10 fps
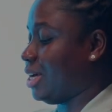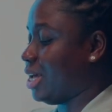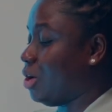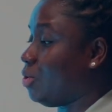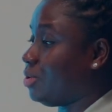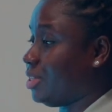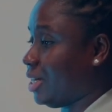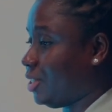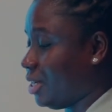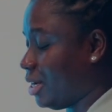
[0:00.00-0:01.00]
to the yellow
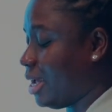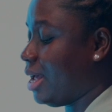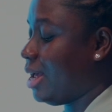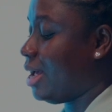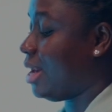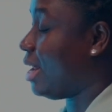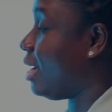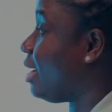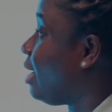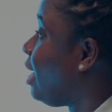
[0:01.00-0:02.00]
section, and
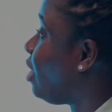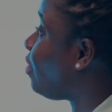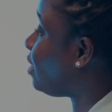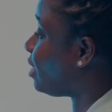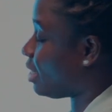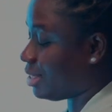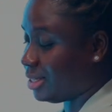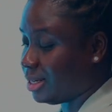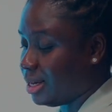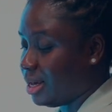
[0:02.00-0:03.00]
then it
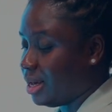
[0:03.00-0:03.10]
increases.